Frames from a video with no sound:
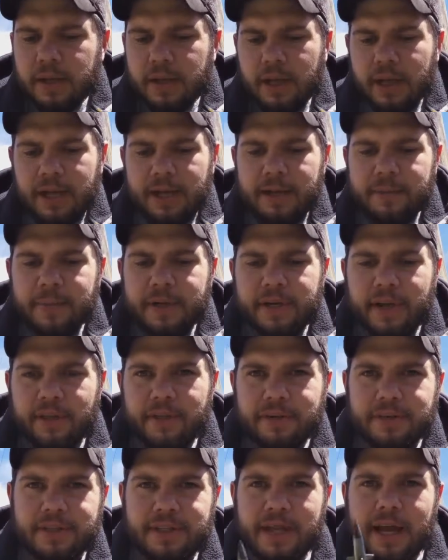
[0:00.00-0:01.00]

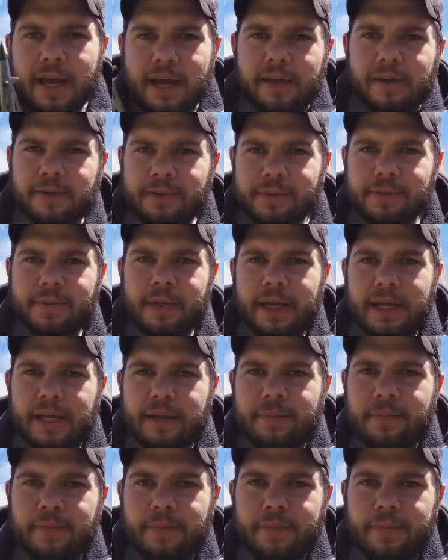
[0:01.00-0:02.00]
Another style,
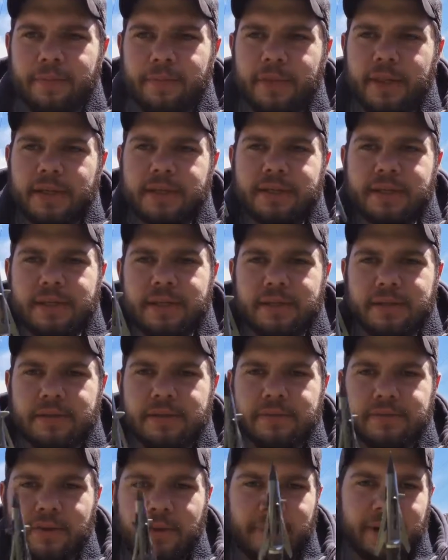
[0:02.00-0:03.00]
this
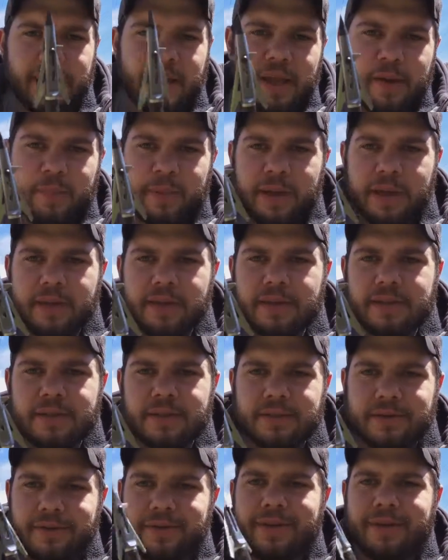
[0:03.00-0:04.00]
is from NAP. This
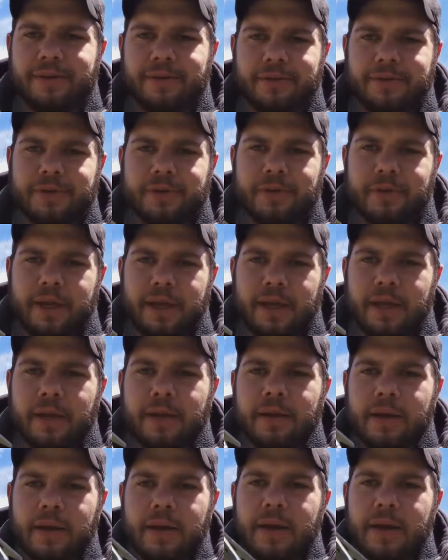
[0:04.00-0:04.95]
is their Kill Zone head.